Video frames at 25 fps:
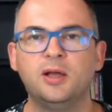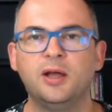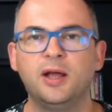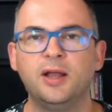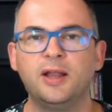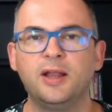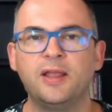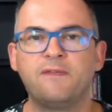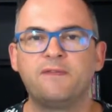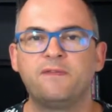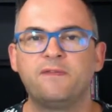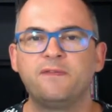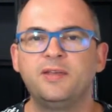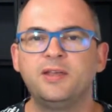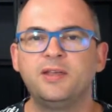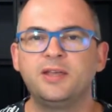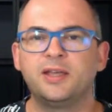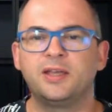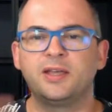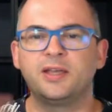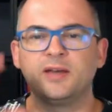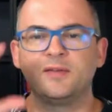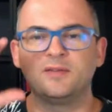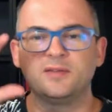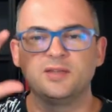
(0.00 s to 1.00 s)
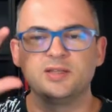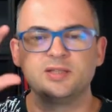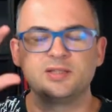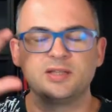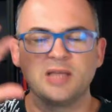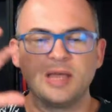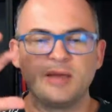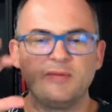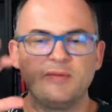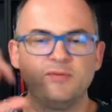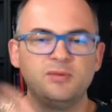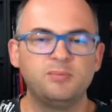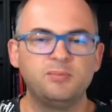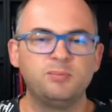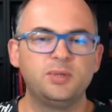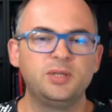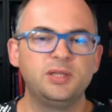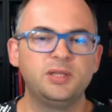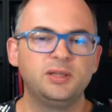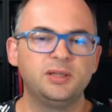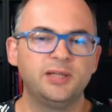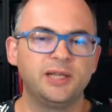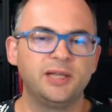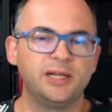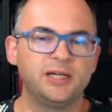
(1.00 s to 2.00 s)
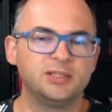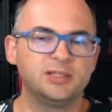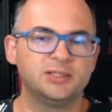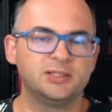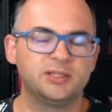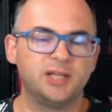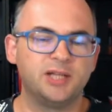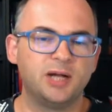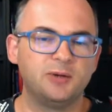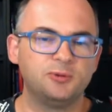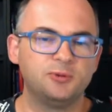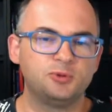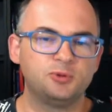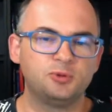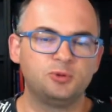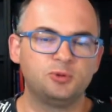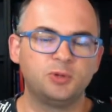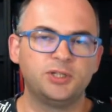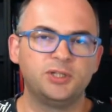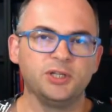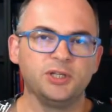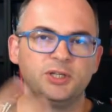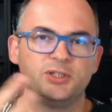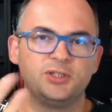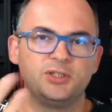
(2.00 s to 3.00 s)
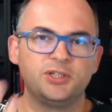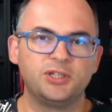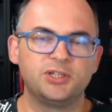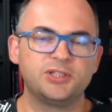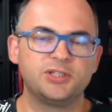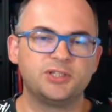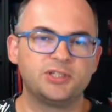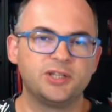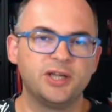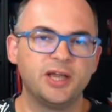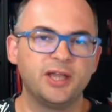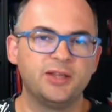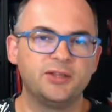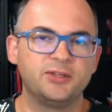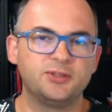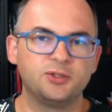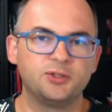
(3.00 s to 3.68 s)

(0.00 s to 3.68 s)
and I think I have this MVP nailed down to what I just said.